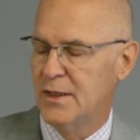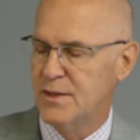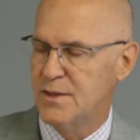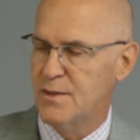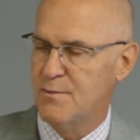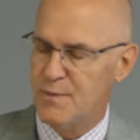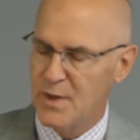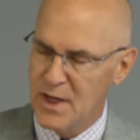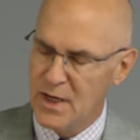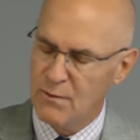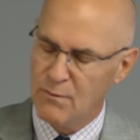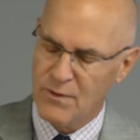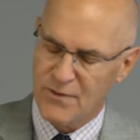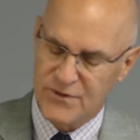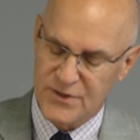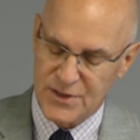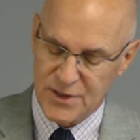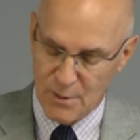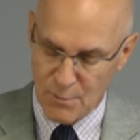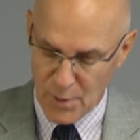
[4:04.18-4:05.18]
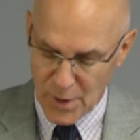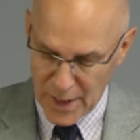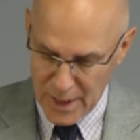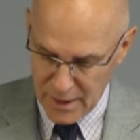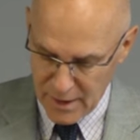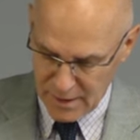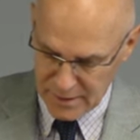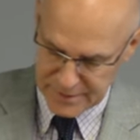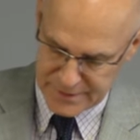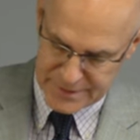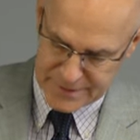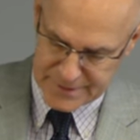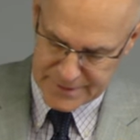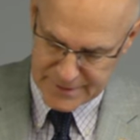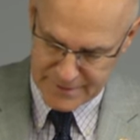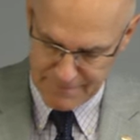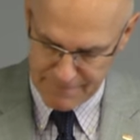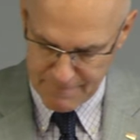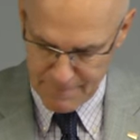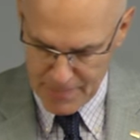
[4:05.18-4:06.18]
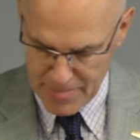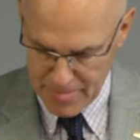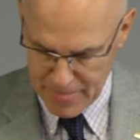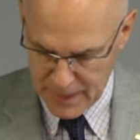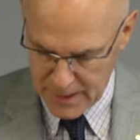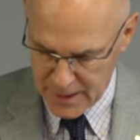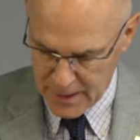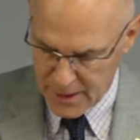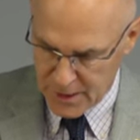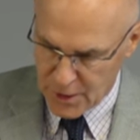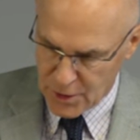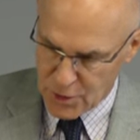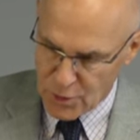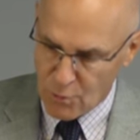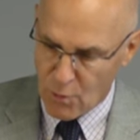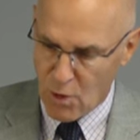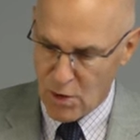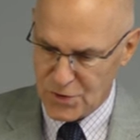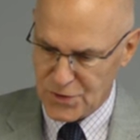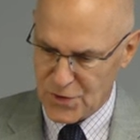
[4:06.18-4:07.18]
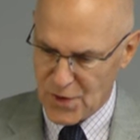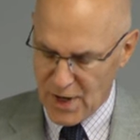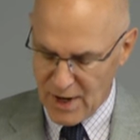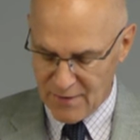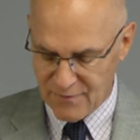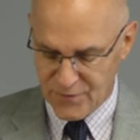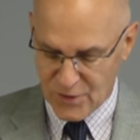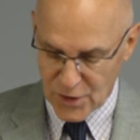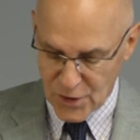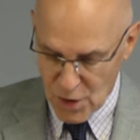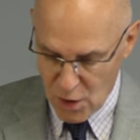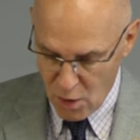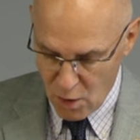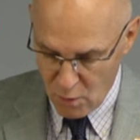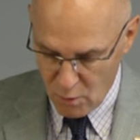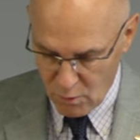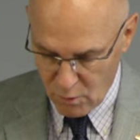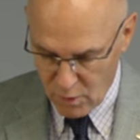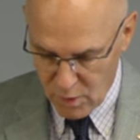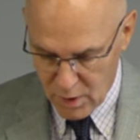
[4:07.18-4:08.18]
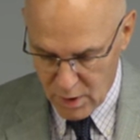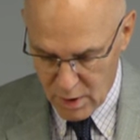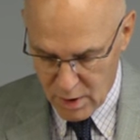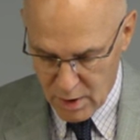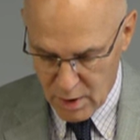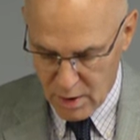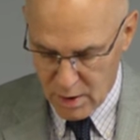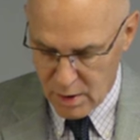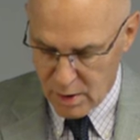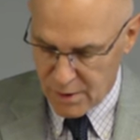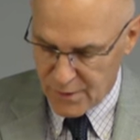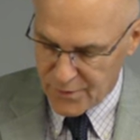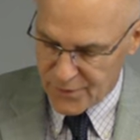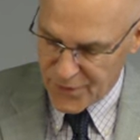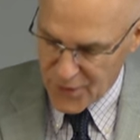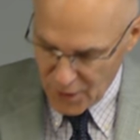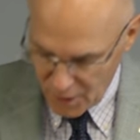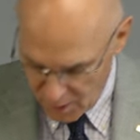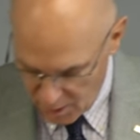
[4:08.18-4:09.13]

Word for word: to being with someone else. You also have to know the